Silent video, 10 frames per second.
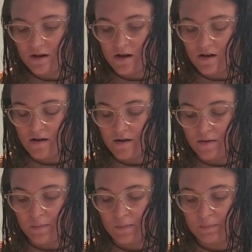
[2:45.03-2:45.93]

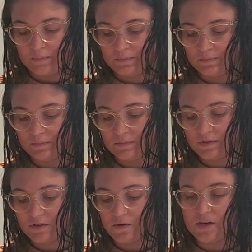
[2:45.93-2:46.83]
Um,
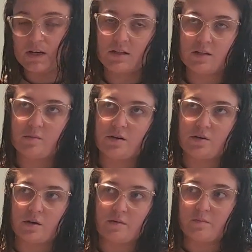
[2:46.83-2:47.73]
so he got a little bit
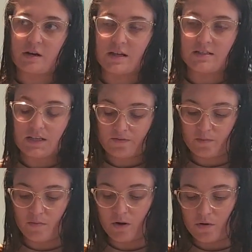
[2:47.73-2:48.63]
annoyed, but I did give
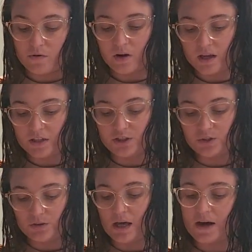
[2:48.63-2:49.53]
him a bone and he
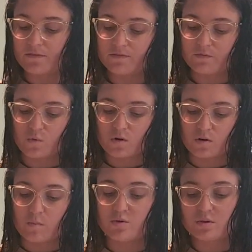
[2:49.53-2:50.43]
chewed that for
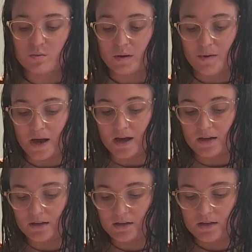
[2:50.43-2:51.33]
most of the way
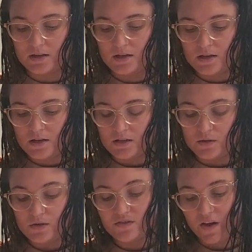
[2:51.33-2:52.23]
back. So
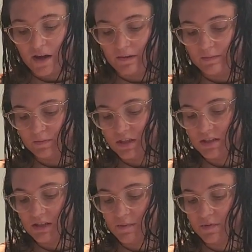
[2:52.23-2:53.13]
he fine. He
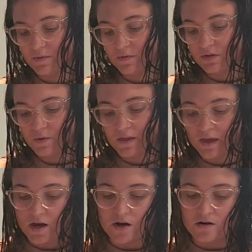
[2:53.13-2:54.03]
slept most of the way
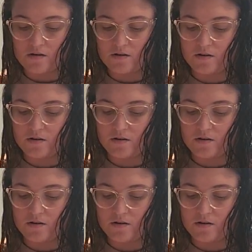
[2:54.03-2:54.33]
there.